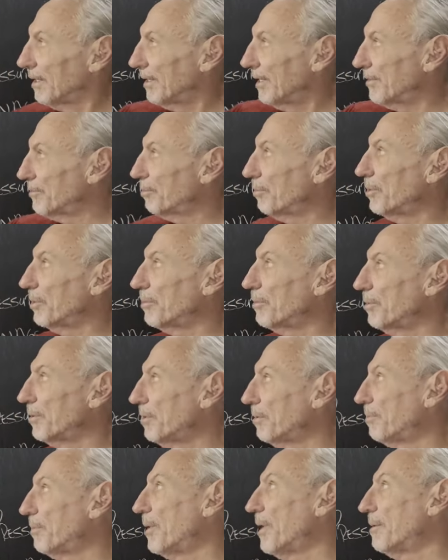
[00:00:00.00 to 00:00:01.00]
Let's work
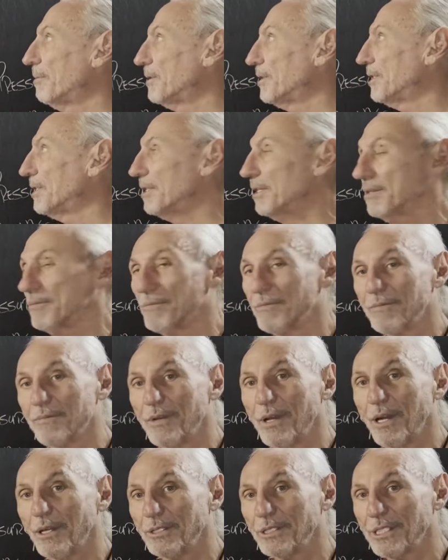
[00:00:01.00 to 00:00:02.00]
with the premise that
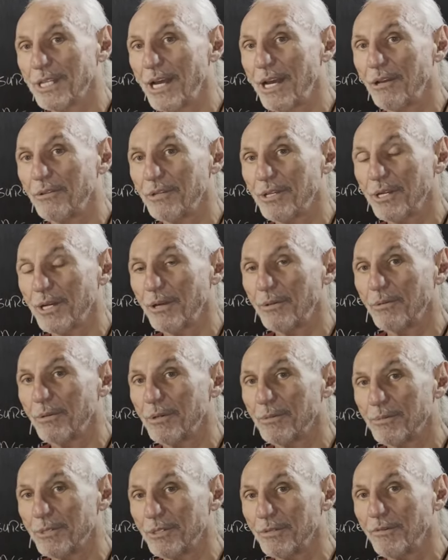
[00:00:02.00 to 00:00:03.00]
our sound in our
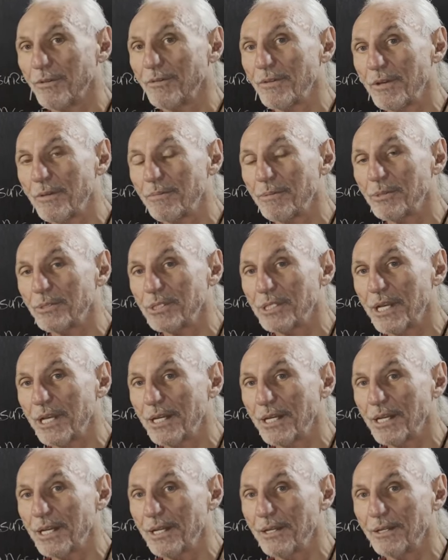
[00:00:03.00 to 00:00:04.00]
room is fifty
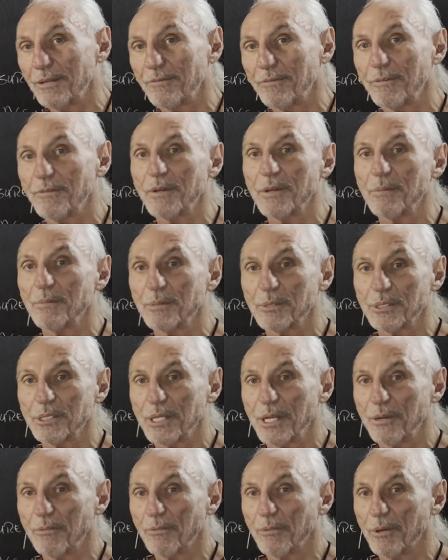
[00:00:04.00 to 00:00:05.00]
percent gear, fifty
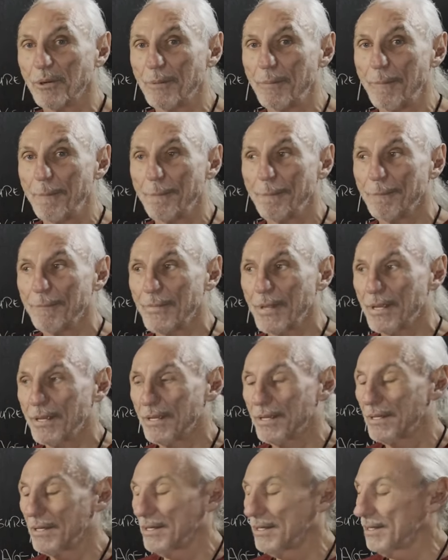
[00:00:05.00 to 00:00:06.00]
percent room.
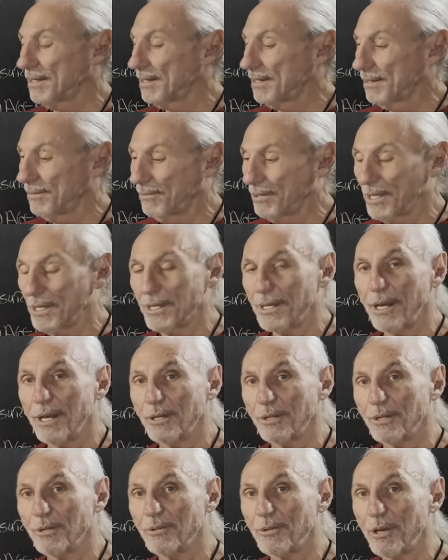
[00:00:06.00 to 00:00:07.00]
We can
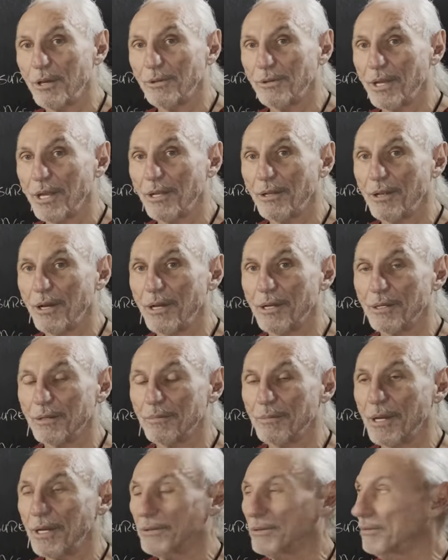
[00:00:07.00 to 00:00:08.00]
argue all day long
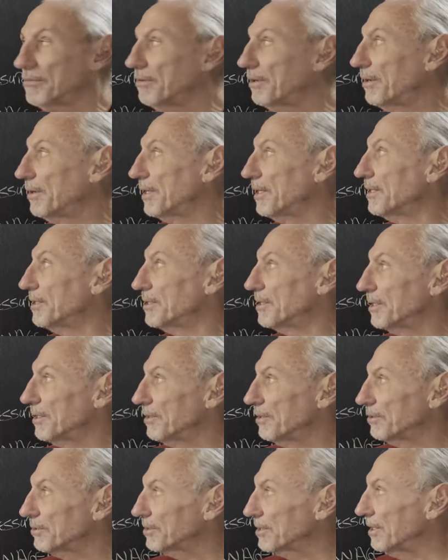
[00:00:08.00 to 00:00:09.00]
about the variance in
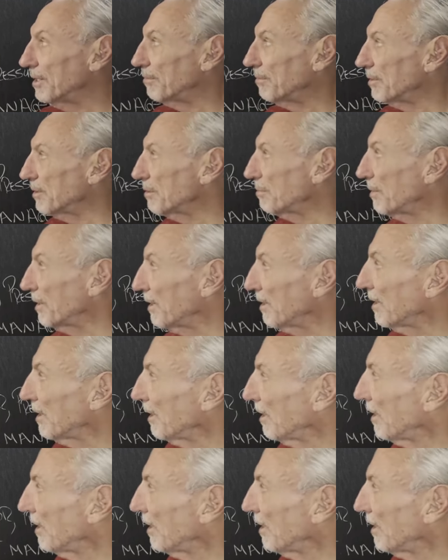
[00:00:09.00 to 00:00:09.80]
those numbers, but